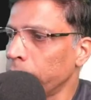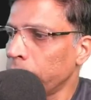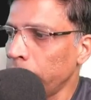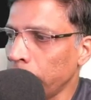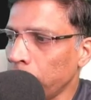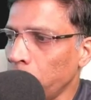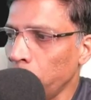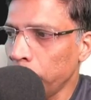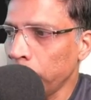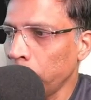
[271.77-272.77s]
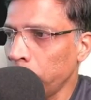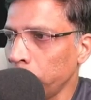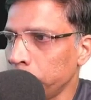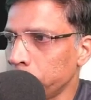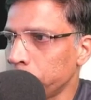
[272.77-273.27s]
click open all
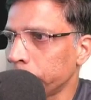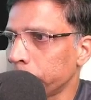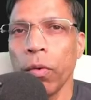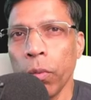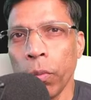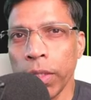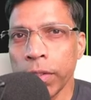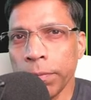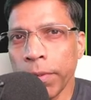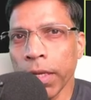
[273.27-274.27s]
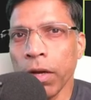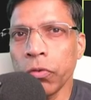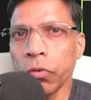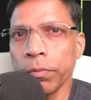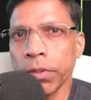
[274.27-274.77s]
rooms. Once the
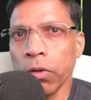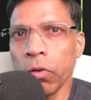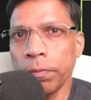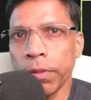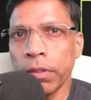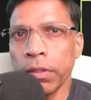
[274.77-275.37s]
breakout rooms are opened,